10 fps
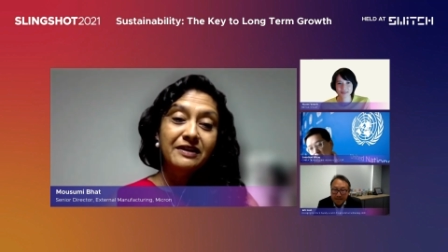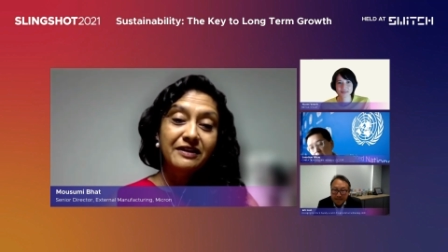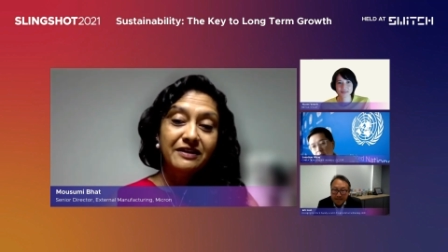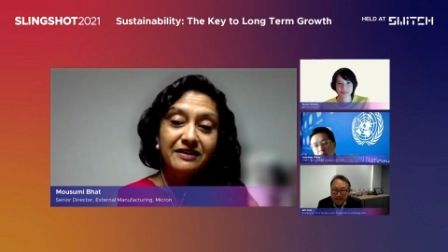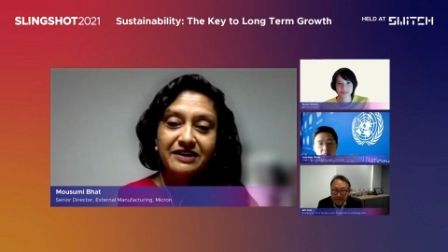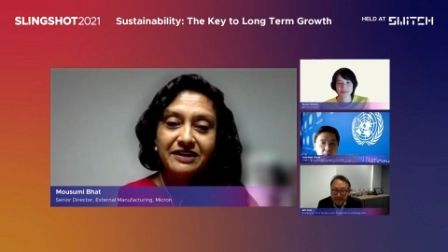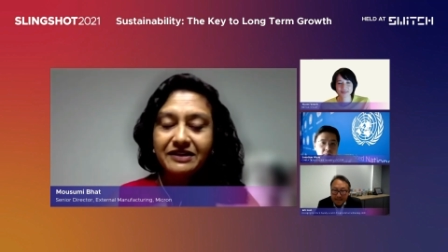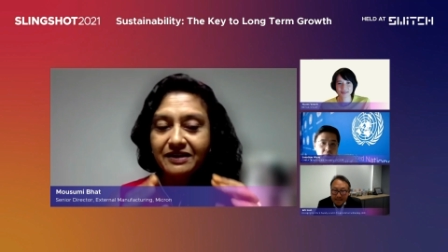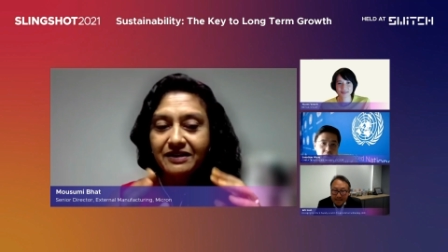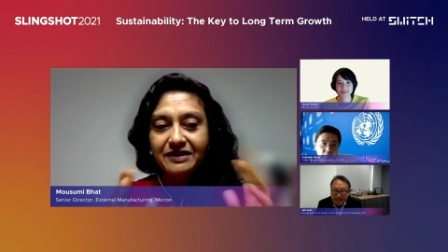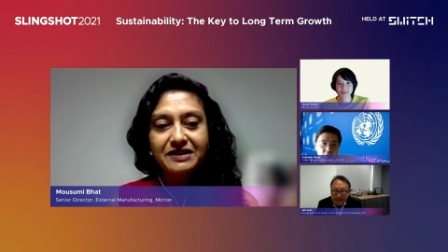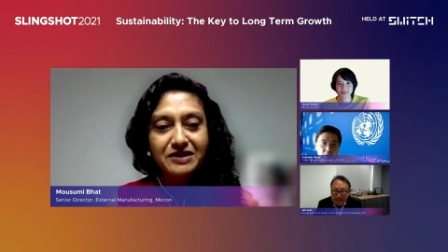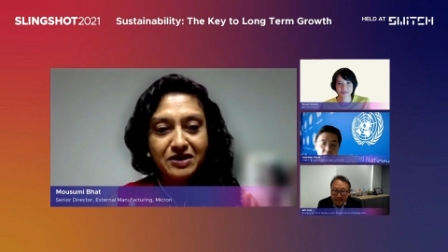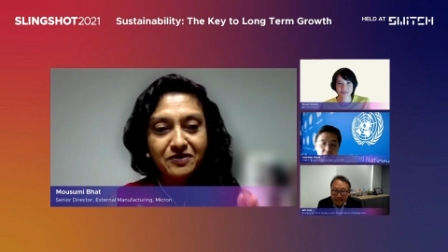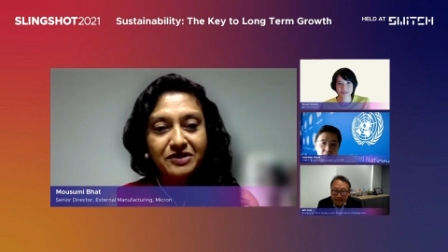
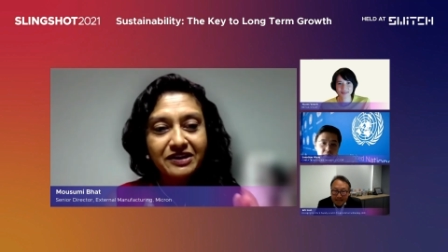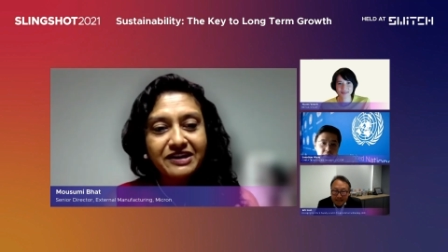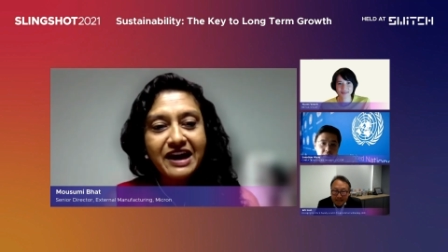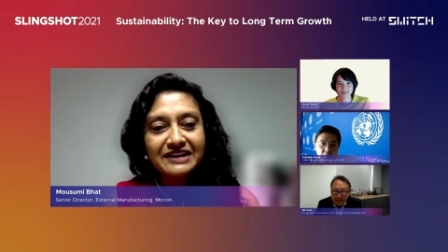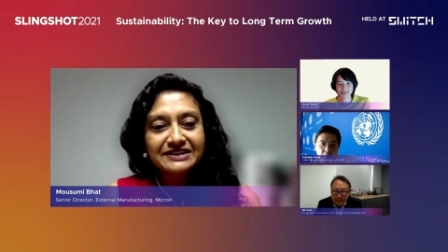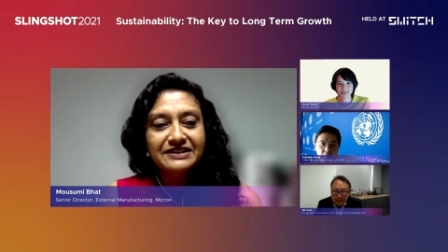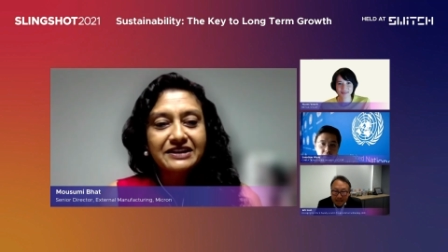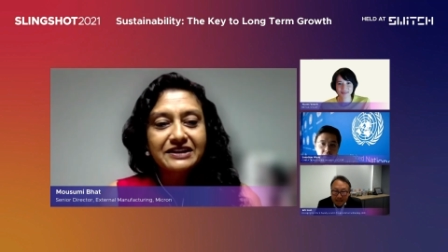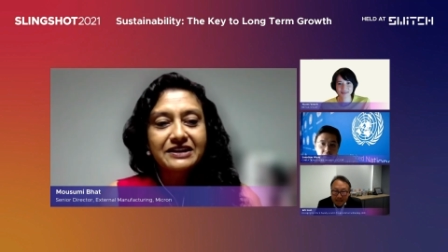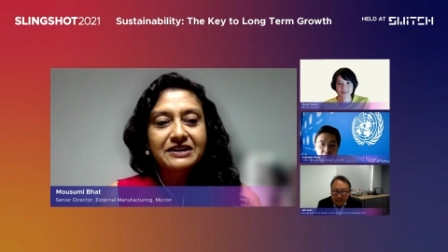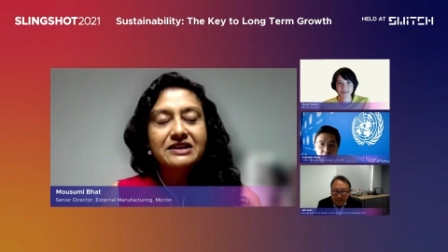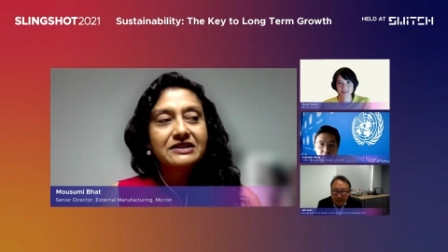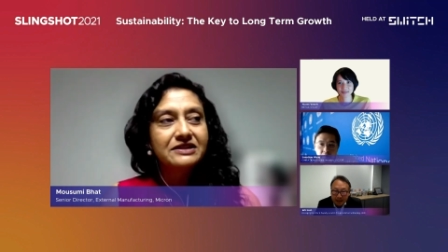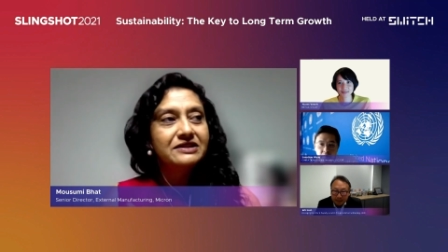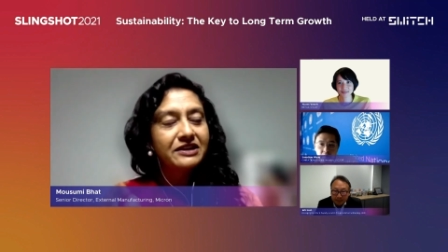
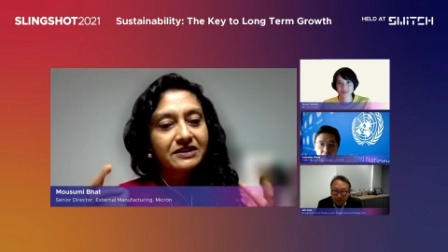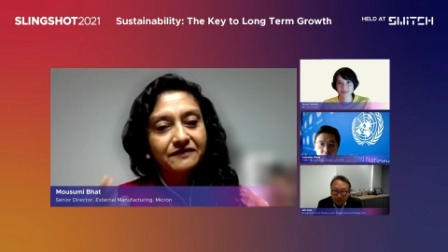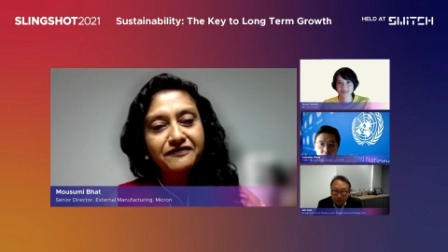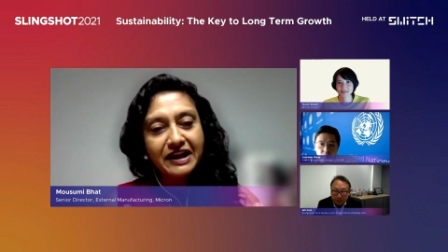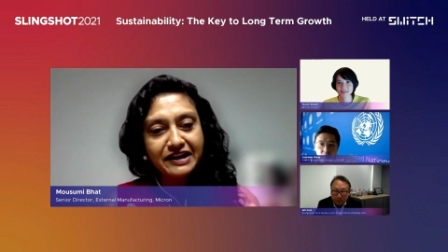The